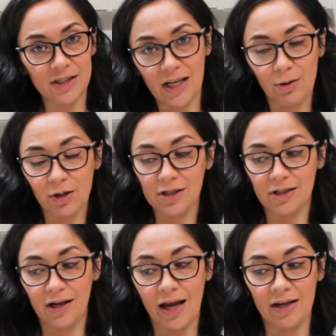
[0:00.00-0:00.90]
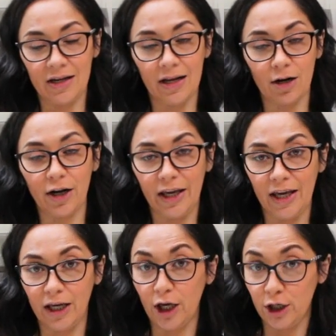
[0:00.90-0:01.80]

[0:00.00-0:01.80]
so now we're gonna start adding in our egg